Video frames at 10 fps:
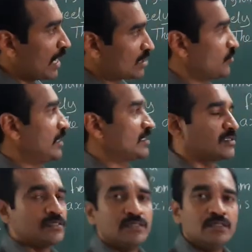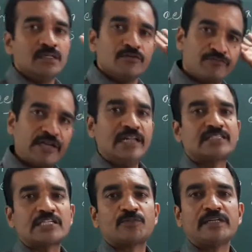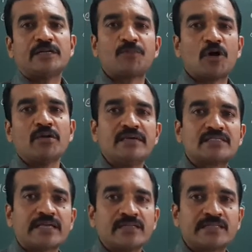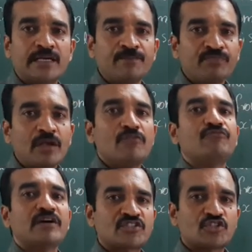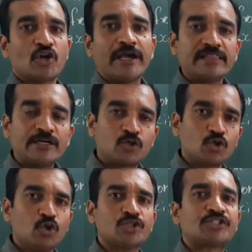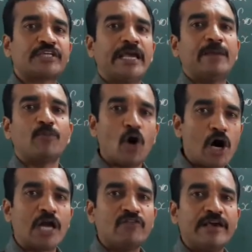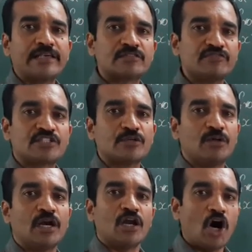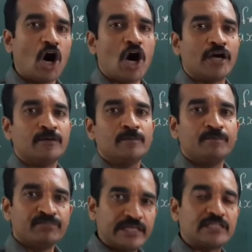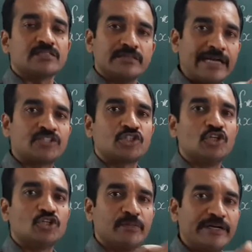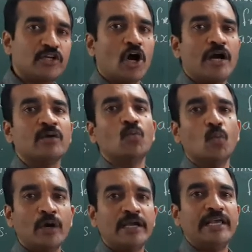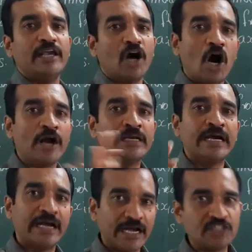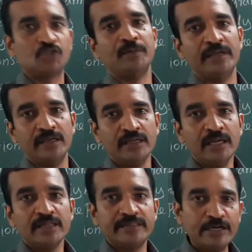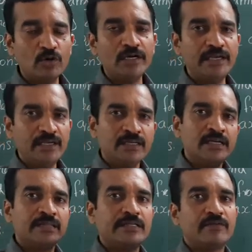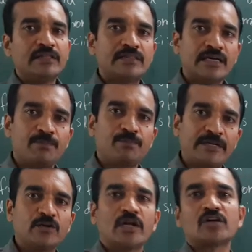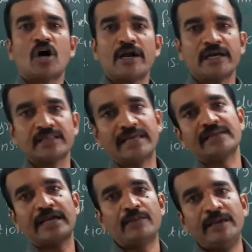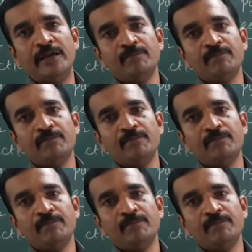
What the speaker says: as far as freely suspended problem is concerned, first drawing the true shape always visible on, that need to be drawn only on HP. Then only with that particular corner that can be